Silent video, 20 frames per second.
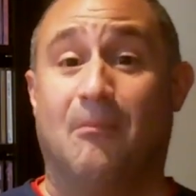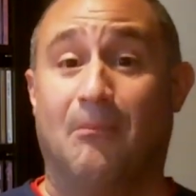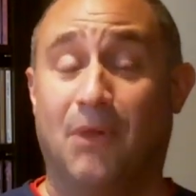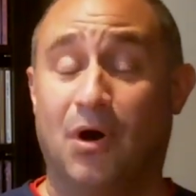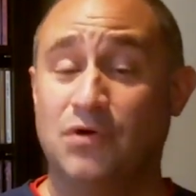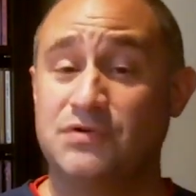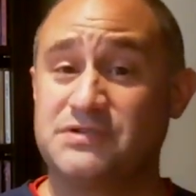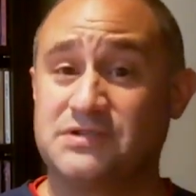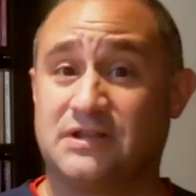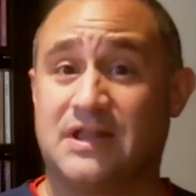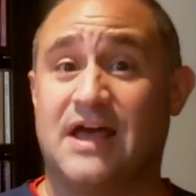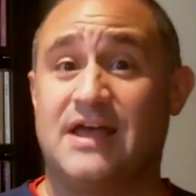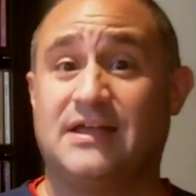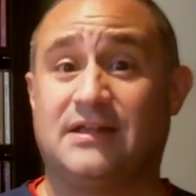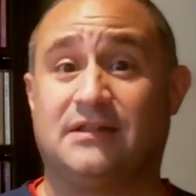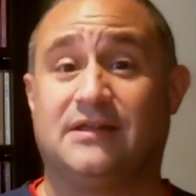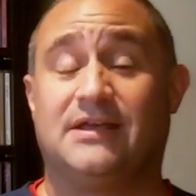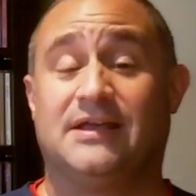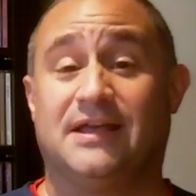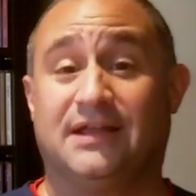most
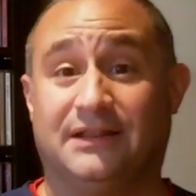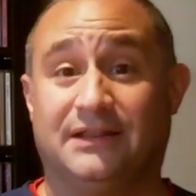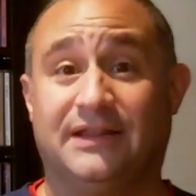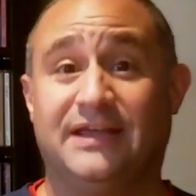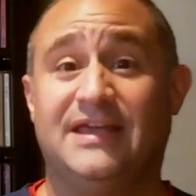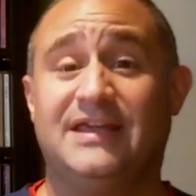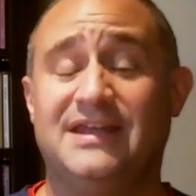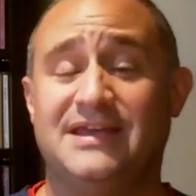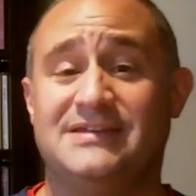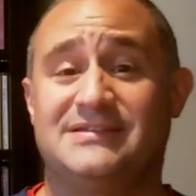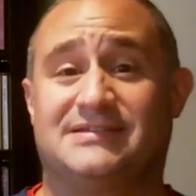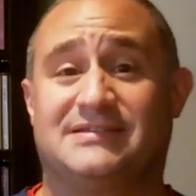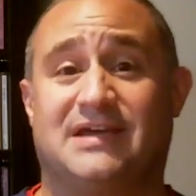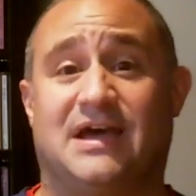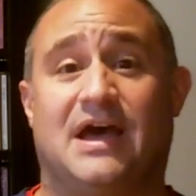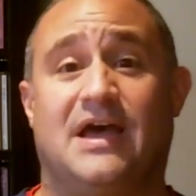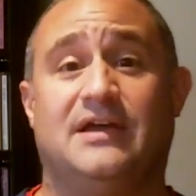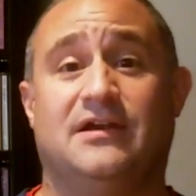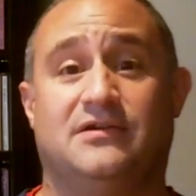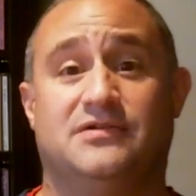likely lead his
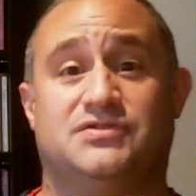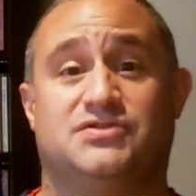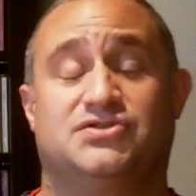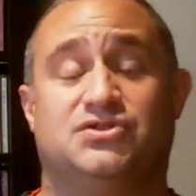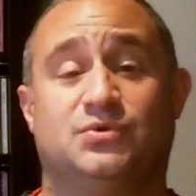Tigers